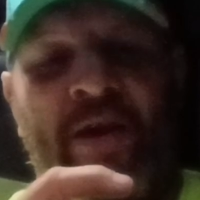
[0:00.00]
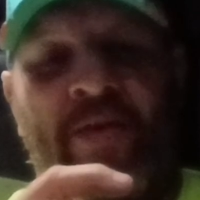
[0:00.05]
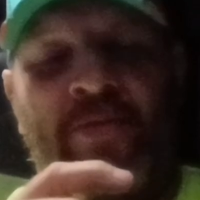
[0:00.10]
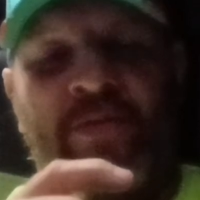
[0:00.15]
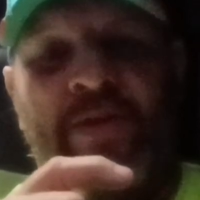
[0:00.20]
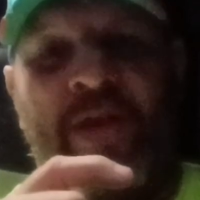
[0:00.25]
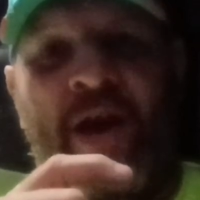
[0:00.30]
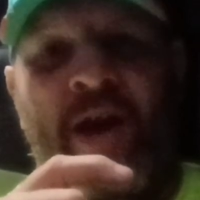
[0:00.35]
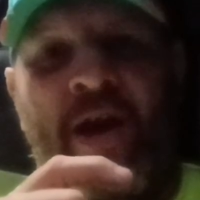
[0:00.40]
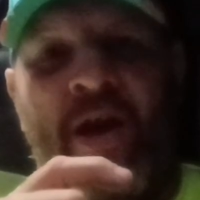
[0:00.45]
then it
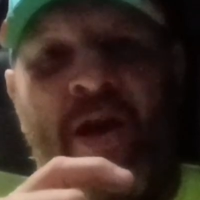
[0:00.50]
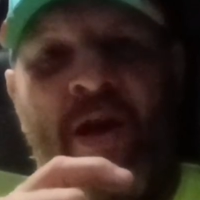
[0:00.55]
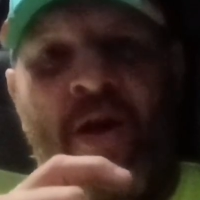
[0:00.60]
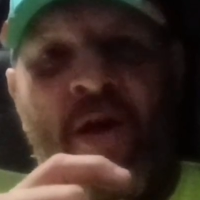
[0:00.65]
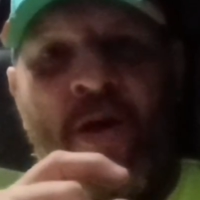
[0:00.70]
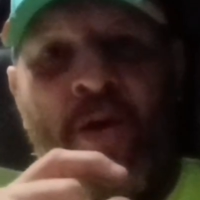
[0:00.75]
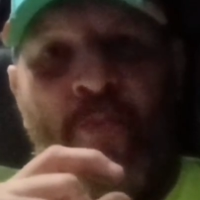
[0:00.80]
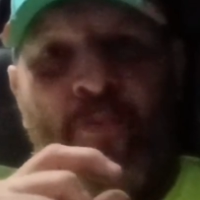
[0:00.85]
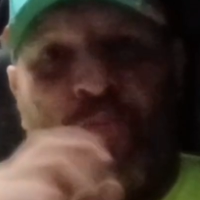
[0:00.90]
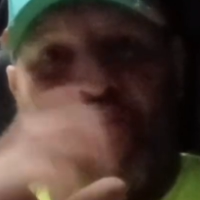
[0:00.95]
was like,
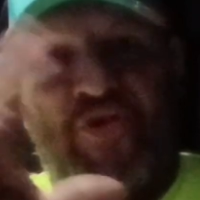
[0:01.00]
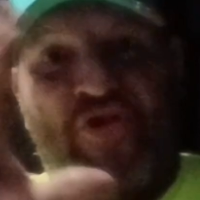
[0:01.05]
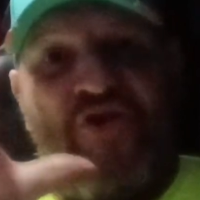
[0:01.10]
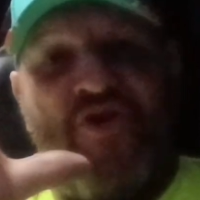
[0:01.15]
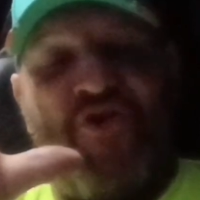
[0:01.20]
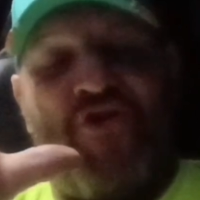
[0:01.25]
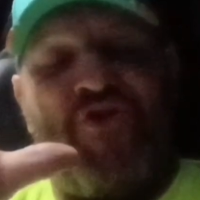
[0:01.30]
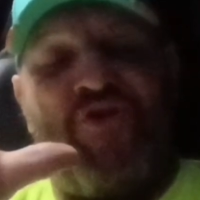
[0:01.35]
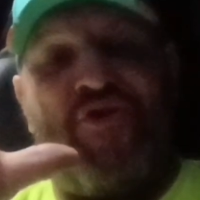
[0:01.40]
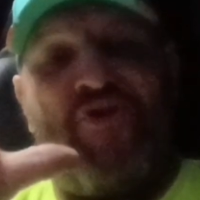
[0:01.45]

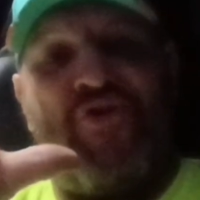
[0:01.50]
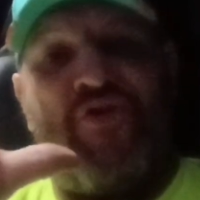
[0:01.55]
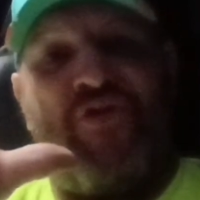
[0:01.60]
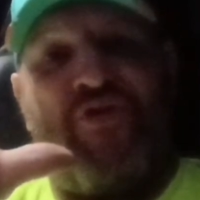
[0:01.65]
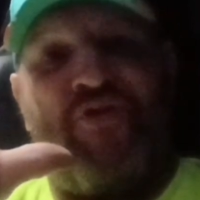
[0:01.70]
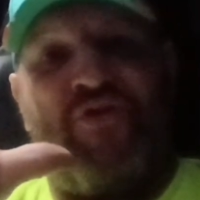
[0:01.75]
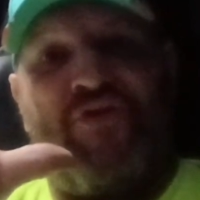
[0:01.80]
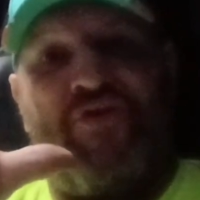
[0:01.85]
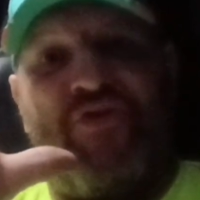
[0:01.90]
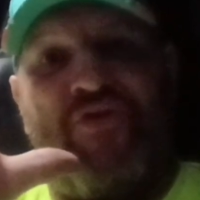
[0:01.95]

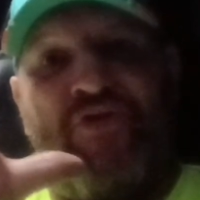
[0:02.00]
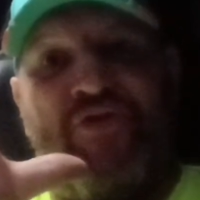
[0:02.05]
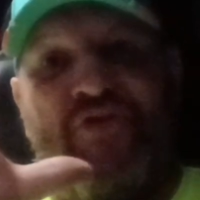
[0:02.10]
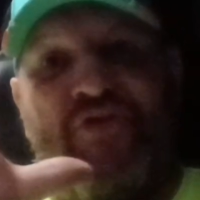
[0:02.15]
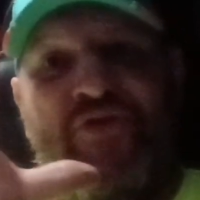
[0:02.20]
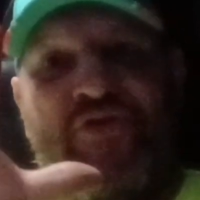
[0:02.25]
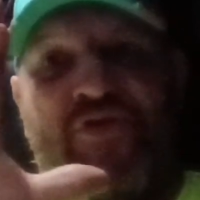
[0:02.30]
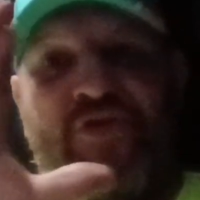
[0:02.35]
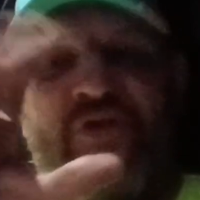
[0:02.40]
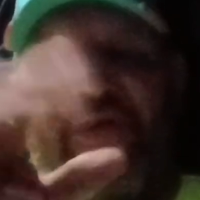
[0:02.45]

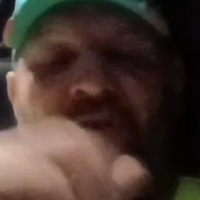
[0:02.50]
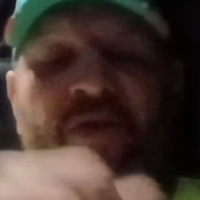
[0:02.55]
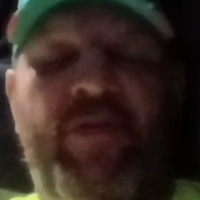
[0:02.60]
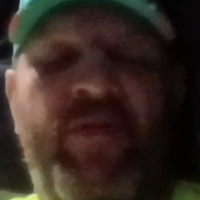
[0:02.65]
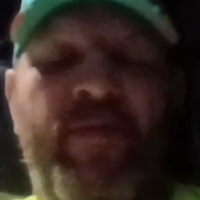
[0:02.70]
psh.